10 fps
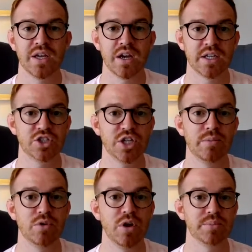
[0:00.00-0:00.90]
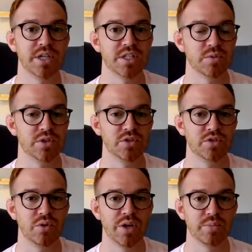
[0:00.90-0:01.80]
I can share more updates with you
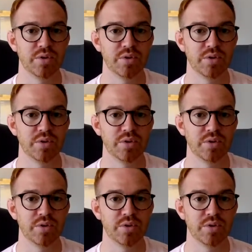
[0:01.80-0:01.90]
throughout the